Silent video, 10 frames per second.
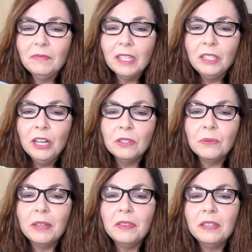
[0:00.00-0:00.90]
you know
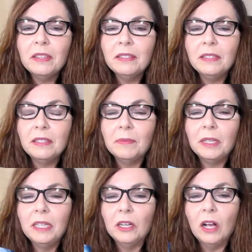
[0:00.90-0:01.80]
so i think this is
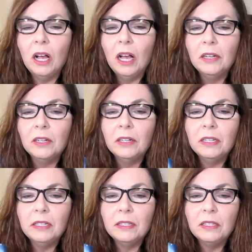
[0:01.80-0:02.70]
something here honor
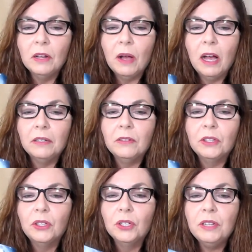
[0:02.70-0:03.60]
it's you know honor
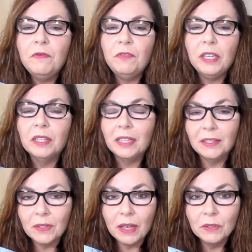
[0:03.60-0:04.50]
the good
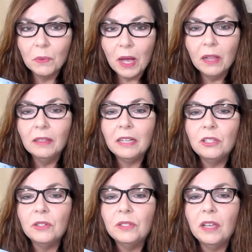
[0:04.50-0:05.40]
feelings as well
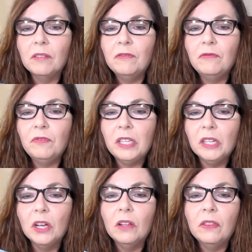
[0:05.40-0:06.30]
let yourself
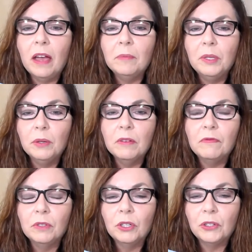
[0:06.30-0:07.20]
feel that
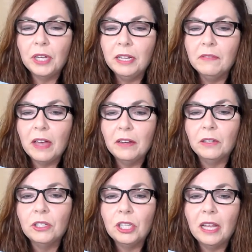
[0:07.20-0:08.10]
beautiful creative
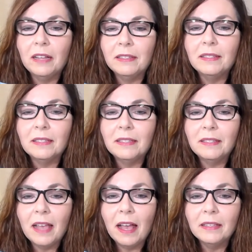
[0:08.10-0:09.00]
energy and
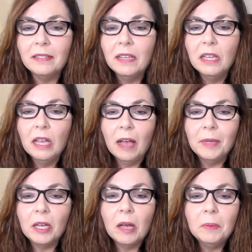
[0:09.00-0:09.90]
success i
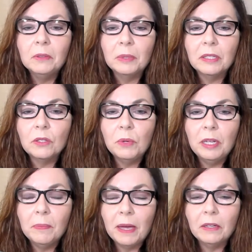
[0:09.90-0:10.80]
mean coupled with this
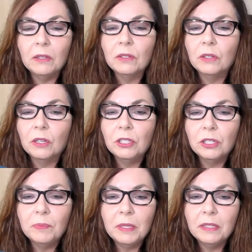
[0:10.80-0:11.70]
queen of pentacles there could
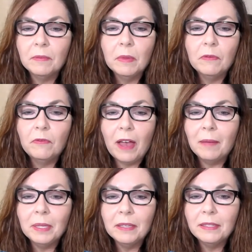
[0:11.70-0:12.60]
just be some
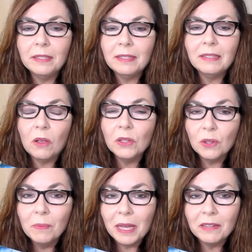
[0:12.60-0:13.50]
fabulous this is
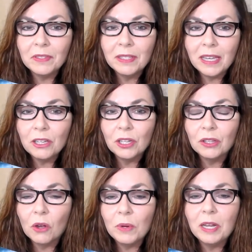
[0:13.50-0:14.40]
also
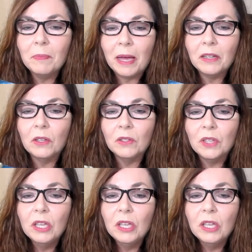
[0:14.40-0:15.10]
manifestation the queen of pentacles